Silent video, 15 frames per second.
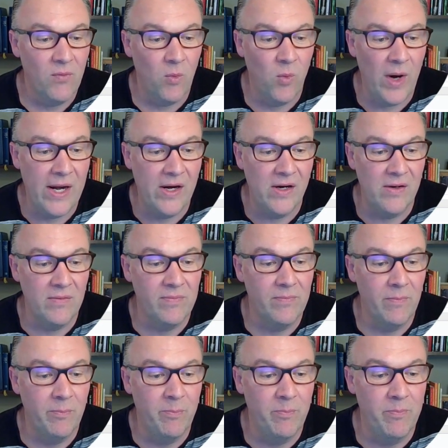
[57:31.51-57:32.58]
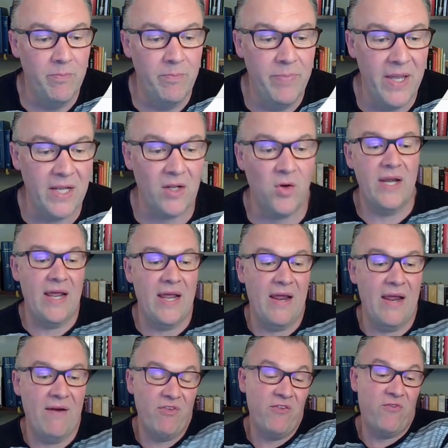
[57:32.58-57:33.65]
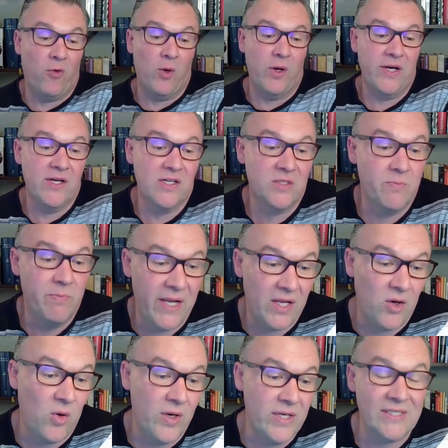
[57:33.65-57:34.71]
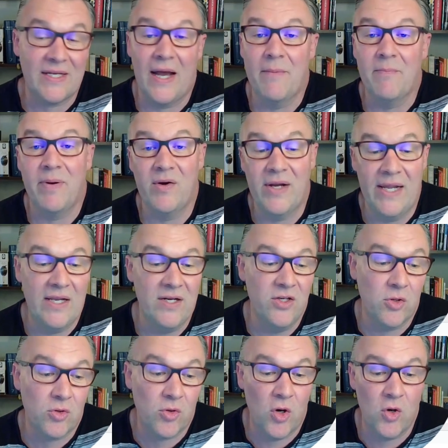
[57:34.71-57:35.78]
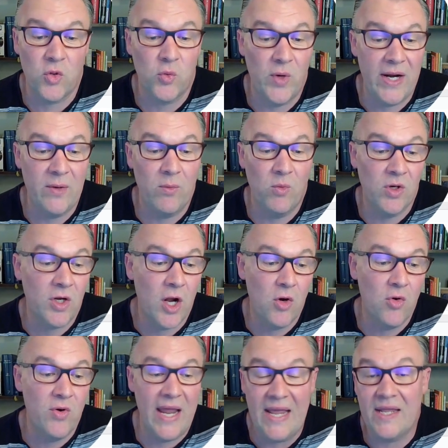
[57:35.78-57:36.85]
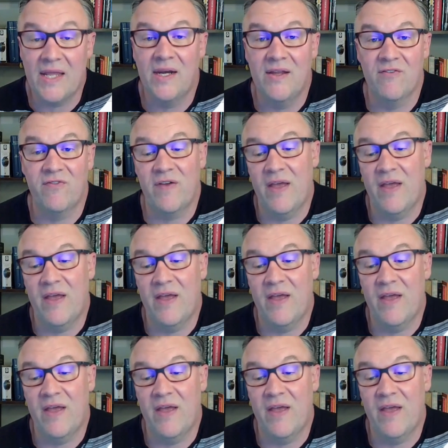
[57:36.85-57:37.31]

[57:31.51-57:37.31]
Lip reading: where Bitcoin, every 4 years, Bitcoin's compound annual growth rate will go negative.